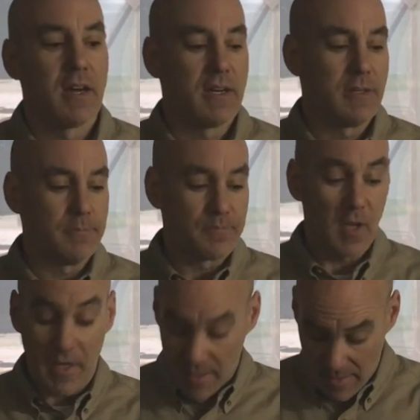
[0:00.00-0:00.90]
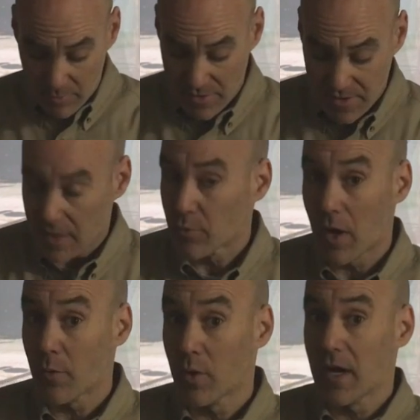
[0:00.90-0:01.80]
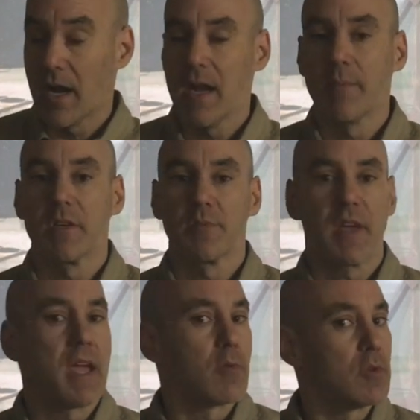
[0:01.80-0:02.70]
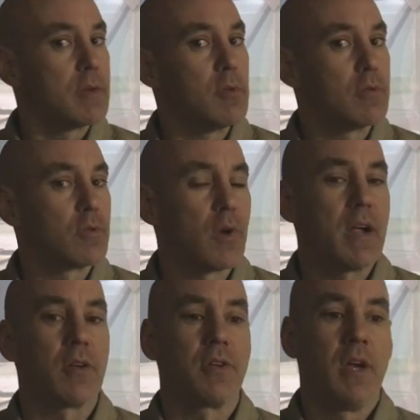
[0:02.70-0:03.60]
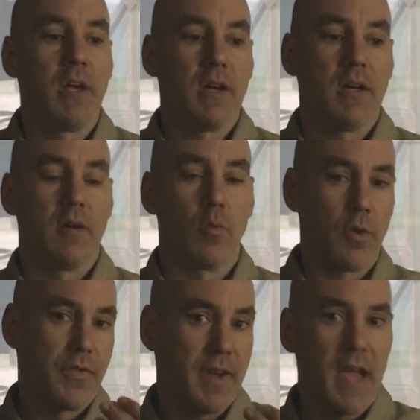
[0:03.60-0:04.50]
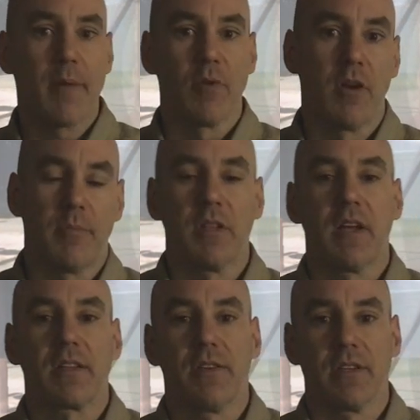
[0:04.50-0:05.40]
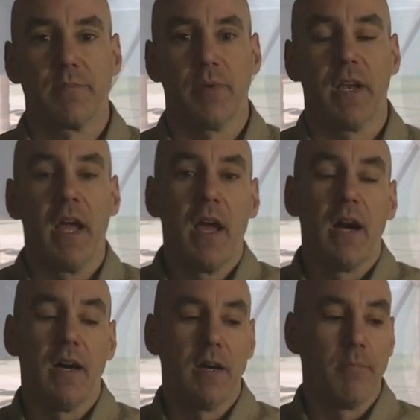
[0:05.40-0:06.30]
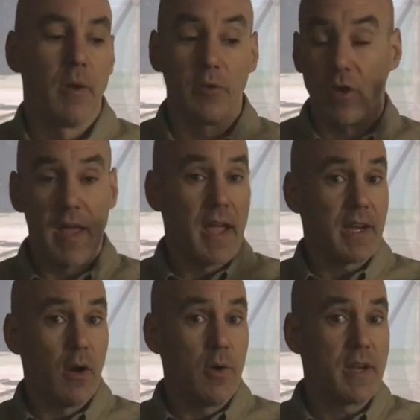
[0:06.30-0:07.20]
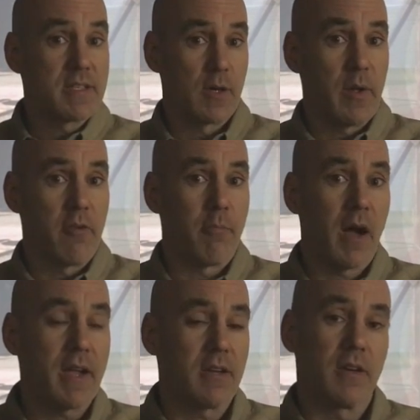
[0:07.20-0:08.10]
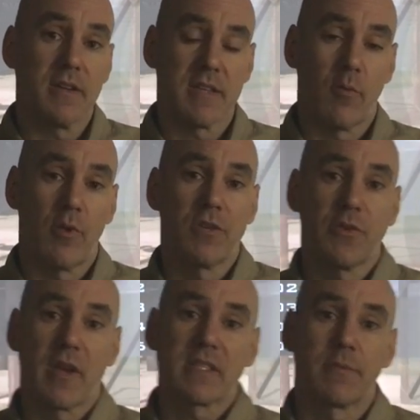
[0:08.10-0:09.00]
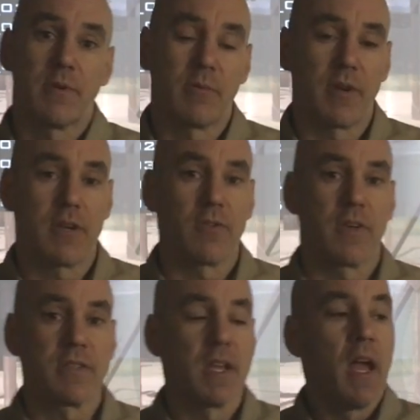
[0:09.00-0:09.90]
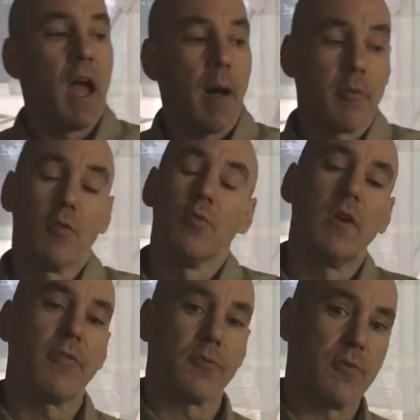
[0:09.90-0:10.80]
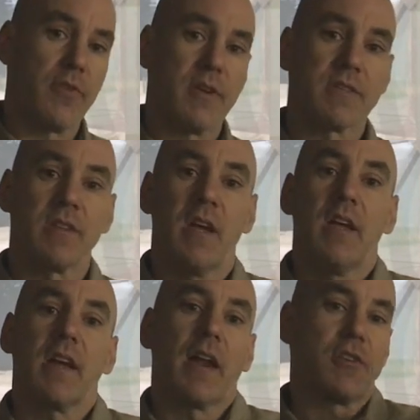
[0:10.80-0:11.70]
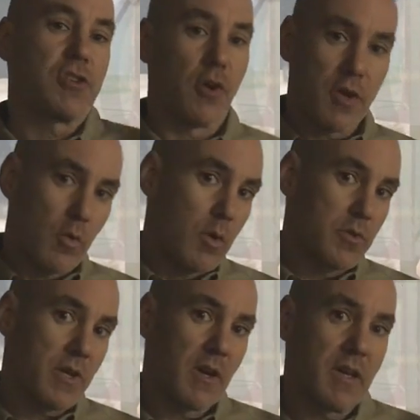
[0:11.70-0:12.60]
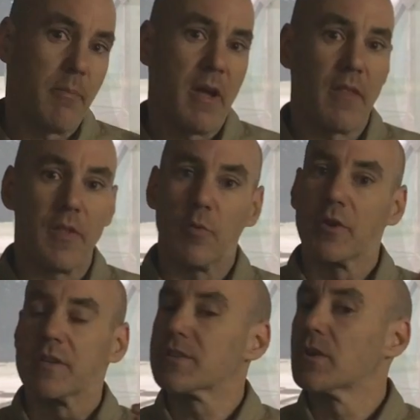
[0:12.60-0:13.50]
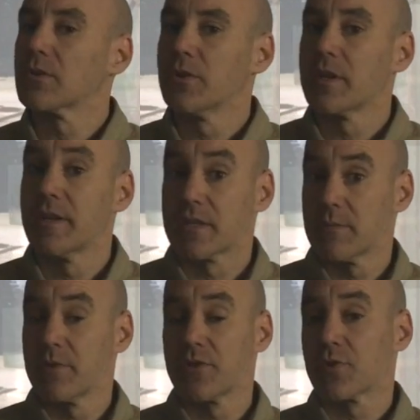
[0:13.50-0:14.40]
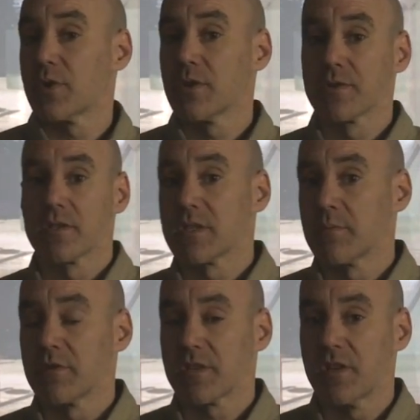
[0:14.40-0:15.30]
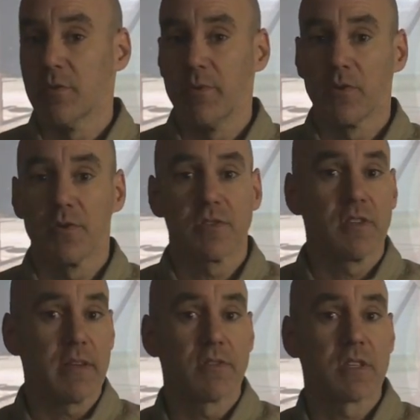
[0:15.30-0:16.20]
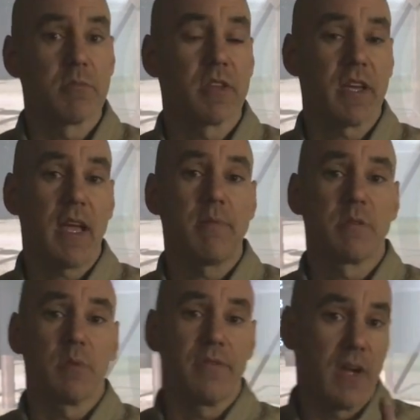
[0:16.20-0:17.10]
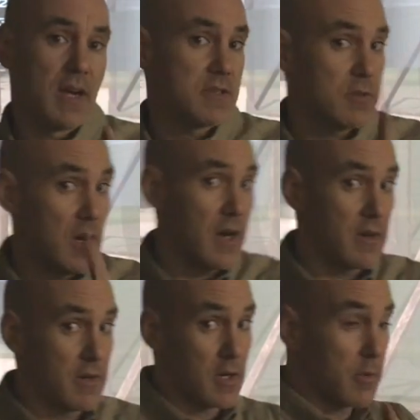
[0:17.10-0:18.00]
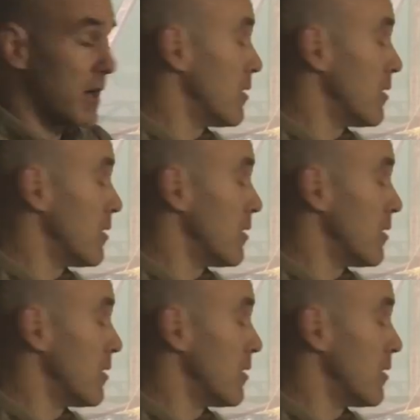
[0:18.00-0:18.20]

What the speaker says: Again, I'm going to stay right where I am because we can't really move around with the camera on me like this, but a little echoey because I don't have a mic on because I wanted you guys to be able to hear this. I'm going to run through this, kind of show you what we're talking about, and then we're going to start looking at some of the drills and some of the skill builders and even some of the games that we've got. So, all right, here we